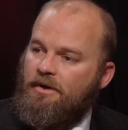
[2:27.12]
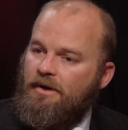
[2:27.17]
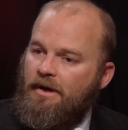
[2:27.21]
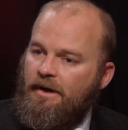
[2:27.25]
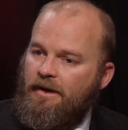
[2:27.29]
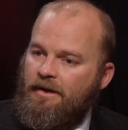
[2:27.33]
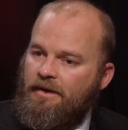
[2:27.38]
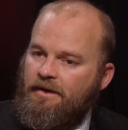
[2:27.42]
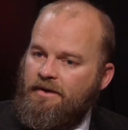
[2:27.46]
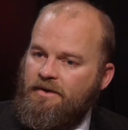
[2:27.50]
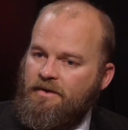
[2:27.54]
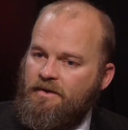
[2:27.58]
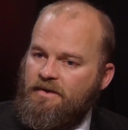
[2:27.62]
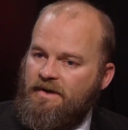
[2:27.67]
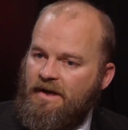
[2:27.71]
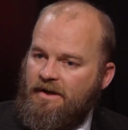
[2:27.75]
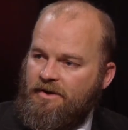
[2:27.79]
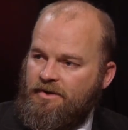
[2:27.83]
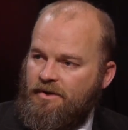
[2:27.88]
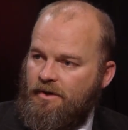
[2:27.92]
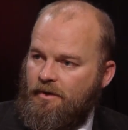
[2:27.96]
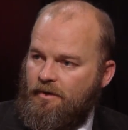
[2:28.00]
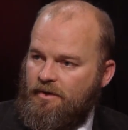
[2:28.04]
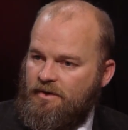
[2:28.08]
and this is
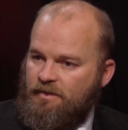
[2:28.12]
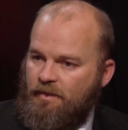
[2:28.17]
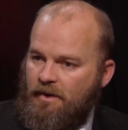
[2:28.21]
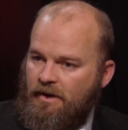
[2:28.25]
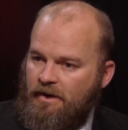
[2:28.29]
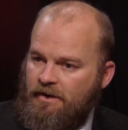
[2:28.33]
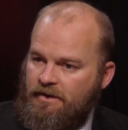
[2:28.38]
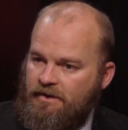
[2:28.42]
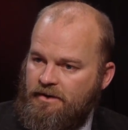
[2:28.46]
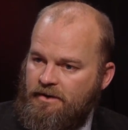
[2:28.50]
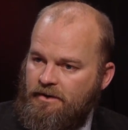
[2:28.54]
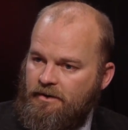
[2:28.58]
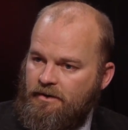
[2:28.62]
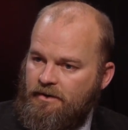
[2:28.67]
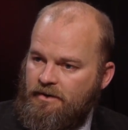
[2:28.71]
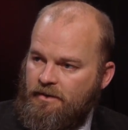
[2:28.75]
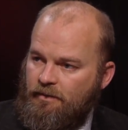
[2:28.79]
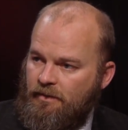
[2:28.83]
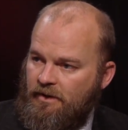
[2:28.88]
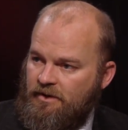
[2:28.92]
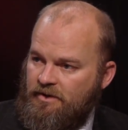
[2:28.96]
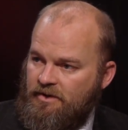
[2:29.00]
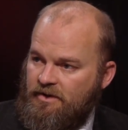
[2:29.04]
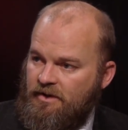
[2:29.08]
actually a response to
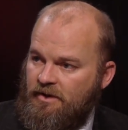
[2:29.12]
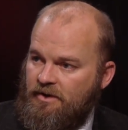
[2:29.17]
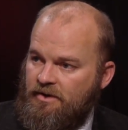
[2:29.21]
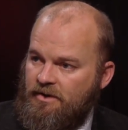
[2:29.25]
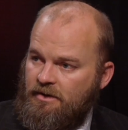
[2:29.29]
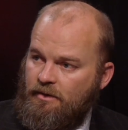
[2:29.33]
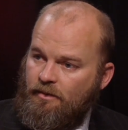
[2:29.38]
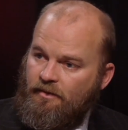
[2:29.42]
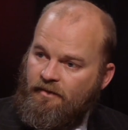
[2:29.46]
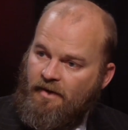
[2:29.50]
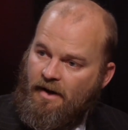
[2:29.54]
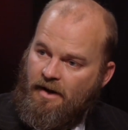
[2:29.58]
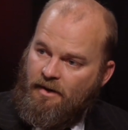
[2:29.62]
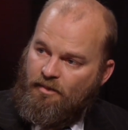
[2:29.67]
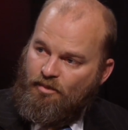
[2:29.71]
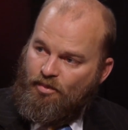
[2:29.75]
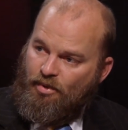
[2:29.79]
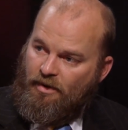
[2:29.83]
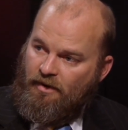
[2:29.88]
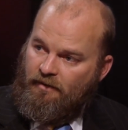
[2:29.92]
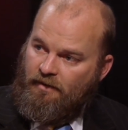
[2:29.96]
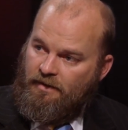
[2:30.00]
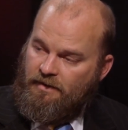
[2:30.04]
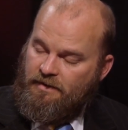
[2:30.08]
some legislation that we've had in
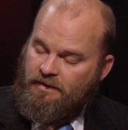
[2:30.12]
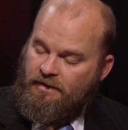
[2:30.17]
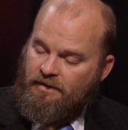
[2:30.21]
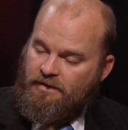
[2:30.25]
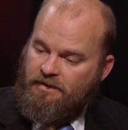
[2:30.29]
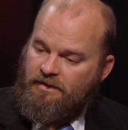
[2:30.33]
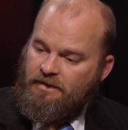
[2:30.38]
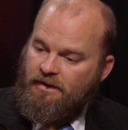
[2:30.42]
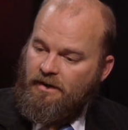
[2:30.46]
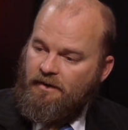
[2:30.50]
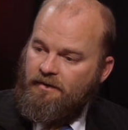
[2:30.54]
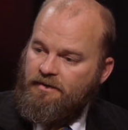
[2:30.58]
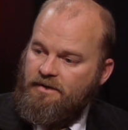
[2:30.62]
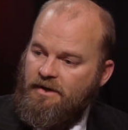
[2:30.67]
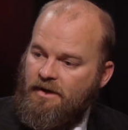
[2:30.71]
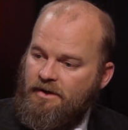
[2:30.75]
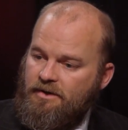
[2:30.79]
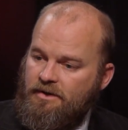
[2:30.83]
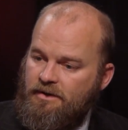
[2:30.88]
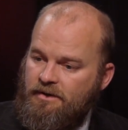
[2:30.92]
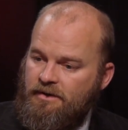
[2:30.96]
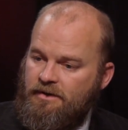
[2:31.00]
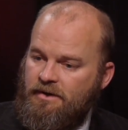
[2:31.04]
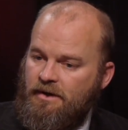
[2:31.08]
previous legislative
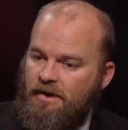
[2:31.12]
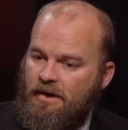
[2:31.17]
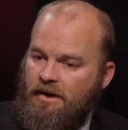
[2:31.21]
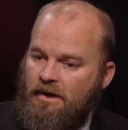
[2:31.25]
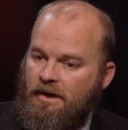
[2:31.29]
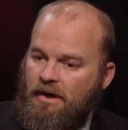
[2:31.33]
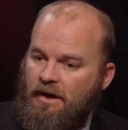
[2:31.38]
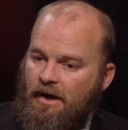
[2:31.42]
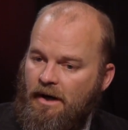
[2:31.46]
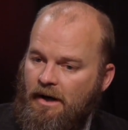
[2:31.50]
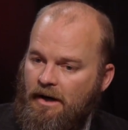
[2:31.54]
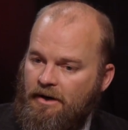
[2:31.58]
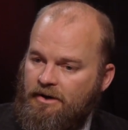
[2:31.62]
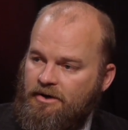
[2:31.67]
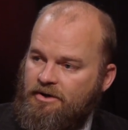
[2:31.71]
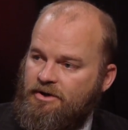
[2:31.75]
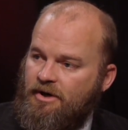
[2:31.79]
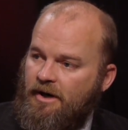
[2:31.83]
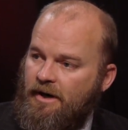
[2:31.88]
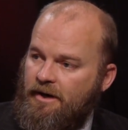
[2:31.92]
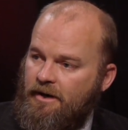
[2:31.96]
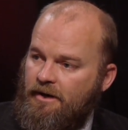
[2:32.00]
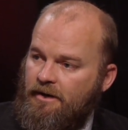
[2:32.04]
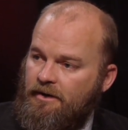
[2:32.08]
sessions to
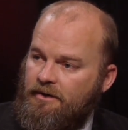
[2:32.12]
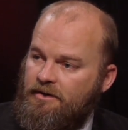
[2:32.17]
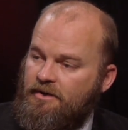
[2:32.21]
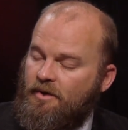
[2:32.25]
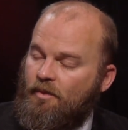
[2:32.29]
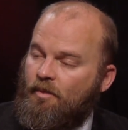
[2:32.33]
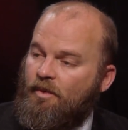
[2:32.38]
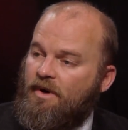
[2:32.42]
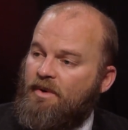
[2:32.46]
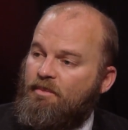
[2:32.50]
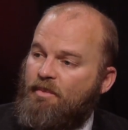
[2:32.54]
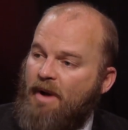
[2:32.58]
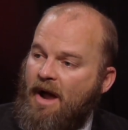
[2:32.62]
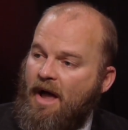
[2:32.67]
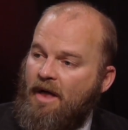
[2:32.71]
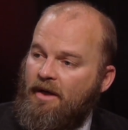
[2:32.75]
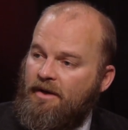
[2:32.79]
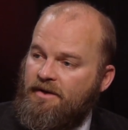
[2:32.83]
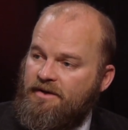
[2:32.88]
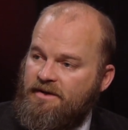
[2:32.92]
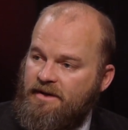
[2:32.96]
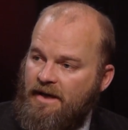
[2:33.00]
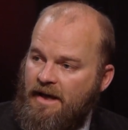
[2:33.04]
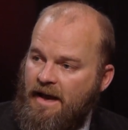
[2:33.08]
try to
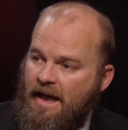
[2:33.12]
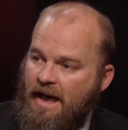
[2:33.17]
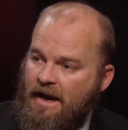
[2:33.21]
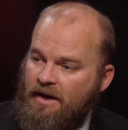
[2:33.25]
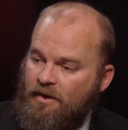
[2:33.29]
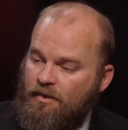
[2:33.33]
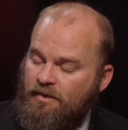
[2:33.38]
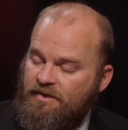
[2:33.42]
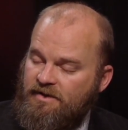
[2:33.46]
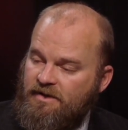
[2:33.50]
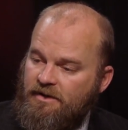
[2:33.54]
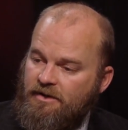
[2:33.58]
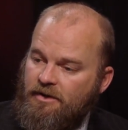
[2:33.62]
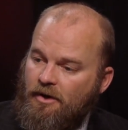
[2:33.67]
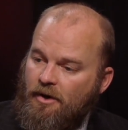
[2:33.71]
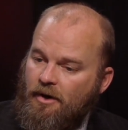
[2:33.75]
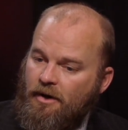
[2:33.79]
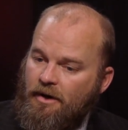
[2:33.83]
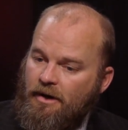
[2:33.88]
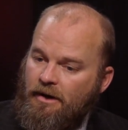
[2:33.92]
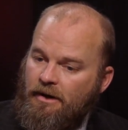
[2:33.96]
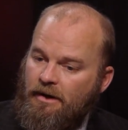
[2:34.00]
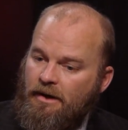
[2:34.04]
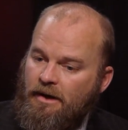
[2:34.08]
rebalance that adequacy
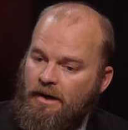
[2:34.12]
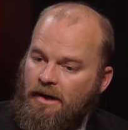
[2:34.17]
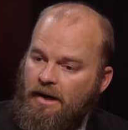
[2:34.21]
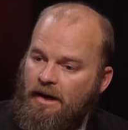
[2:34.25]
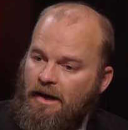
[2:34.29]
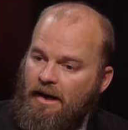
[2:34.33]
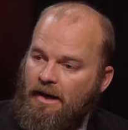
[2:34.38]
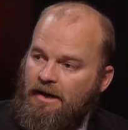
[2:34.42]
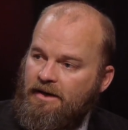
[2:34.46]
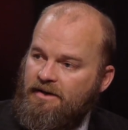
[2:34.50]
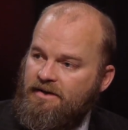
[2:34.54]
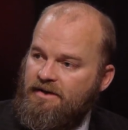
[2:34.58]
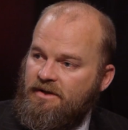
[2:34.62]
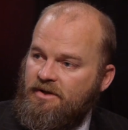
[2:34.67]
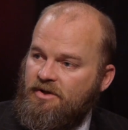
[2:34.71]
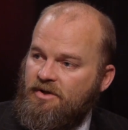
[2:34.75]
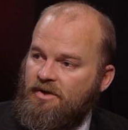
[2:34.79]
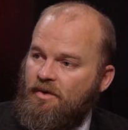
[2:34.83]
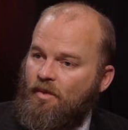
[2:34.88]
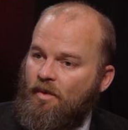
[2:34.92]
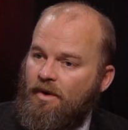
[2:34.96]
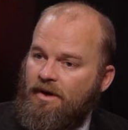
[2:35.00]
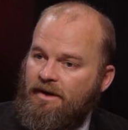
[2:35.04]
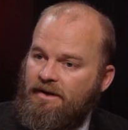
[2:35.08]
target. And
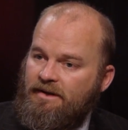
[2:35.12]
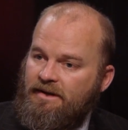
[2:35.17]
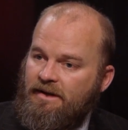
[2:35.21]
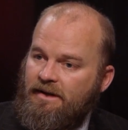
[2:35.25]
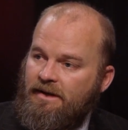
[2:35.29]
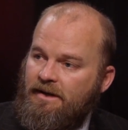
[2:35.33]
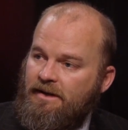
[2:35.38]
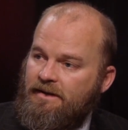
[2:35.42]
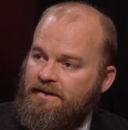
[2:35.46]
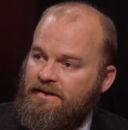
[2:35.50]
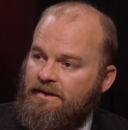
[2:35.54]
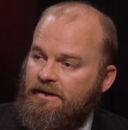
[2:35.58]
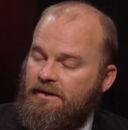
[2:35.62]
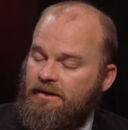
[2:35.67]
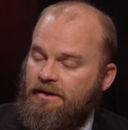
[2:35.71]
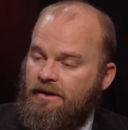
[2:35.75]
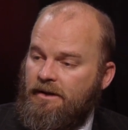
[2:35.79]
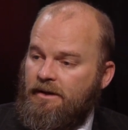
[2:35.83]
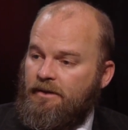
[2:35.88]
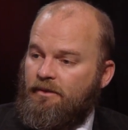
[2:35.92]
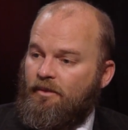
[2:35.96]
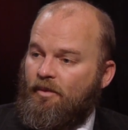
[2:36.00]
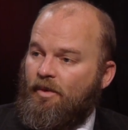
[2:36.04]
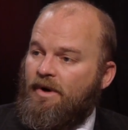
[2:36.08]
essentially what it did is
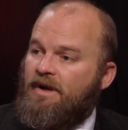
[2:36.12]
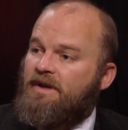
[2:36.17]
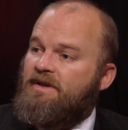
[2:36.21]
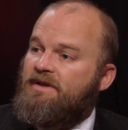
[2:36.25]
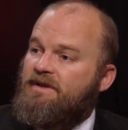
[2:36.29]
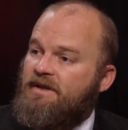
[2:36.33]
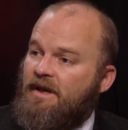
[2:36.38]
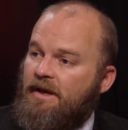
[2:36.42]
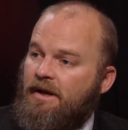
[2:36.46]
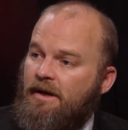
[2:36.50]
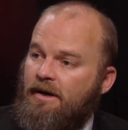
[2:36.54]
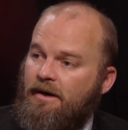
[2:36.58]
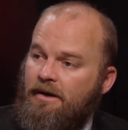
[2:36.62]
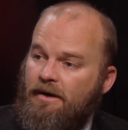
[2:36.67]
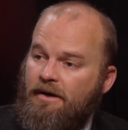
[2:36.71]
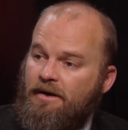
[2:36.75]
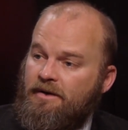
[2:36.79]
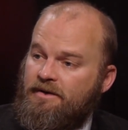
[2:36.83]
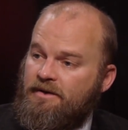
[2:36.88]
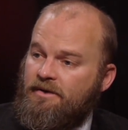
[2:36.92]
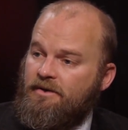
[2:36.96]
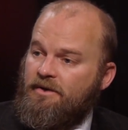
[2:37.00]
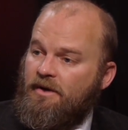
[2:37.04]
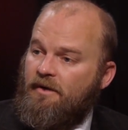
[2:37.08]
it reinstated
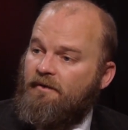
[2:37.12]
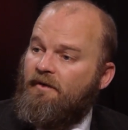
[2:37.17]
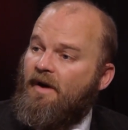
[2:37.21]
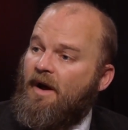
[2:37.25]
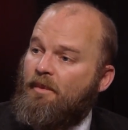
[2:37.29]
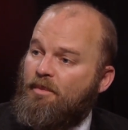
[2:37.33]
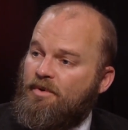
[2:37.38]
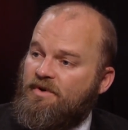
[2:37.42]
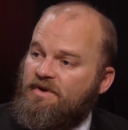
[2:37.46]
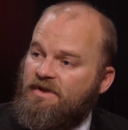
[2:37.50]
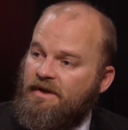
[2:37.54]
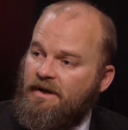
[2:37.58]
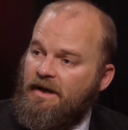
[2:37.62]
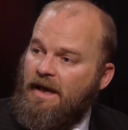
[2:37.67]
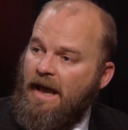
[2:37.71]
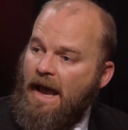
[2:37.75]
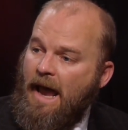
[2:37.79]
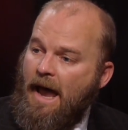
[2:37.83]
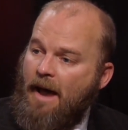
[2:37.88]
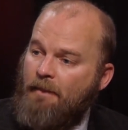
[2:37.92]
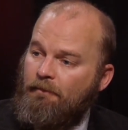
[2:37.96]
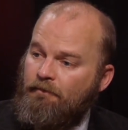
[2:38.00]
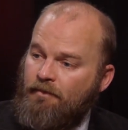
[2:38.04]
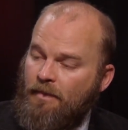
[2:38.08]
essentially a 5%
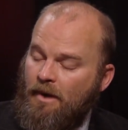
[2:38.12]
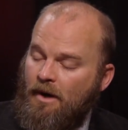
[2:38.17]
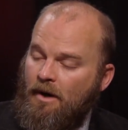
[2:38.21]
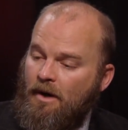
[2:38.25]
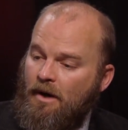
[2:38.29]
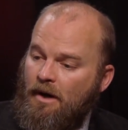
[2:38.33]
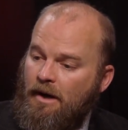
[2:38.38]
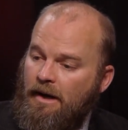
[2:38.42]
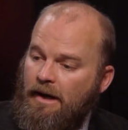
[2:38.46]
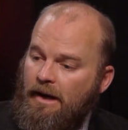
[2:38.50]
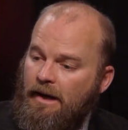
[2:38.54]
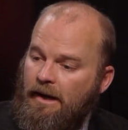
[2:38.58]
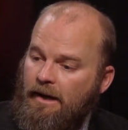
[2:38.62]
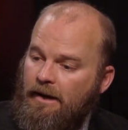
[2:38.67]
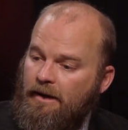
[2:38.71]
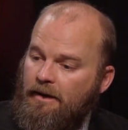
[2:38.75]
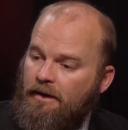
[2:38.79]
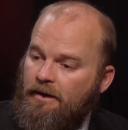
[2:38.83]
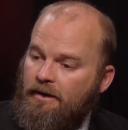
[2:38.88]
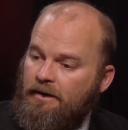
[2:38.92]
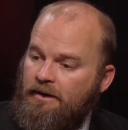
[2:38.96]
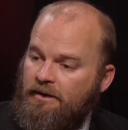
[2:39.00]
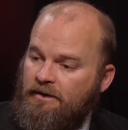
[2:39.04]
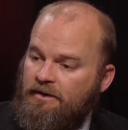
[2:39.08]
cap,
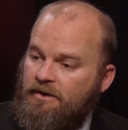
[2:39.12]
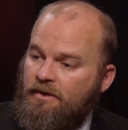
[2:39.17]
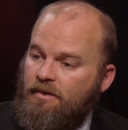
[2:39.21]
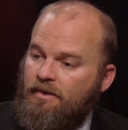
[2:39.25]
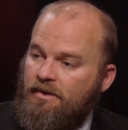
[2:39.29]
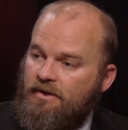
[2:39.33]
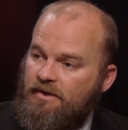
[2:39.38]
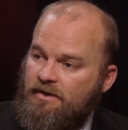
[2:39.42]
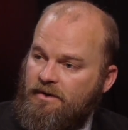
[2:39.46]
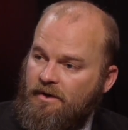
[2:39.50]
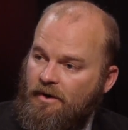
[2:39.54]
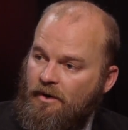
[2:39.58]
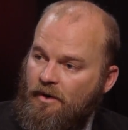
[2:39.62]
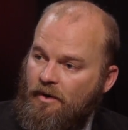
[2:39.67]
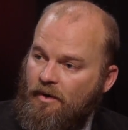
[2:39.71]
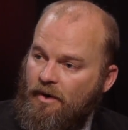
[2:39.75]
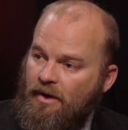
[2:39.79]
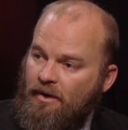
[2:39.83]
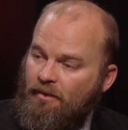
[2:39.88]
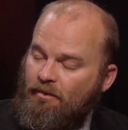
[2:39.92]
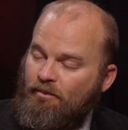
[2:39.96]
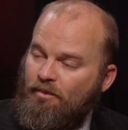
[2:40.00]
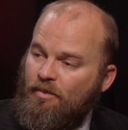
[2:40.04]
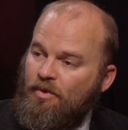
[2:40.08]
and in doing so,
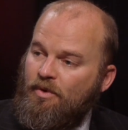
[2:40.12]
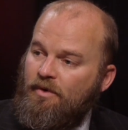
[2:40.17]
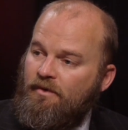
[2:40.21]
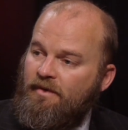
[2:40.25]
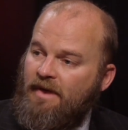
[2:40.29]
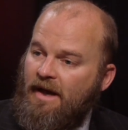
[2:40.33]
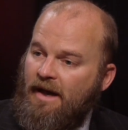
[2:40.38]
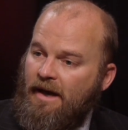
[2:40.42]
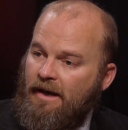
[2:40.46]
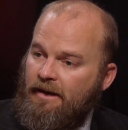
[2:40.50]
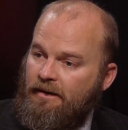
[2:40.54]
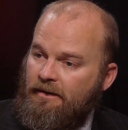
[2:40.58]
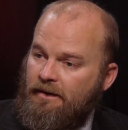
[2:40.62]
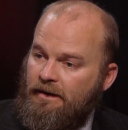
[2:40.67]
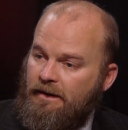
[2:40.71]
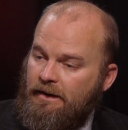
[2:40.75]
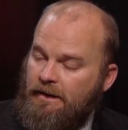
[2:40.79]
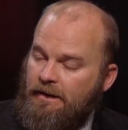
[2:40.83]
it moved that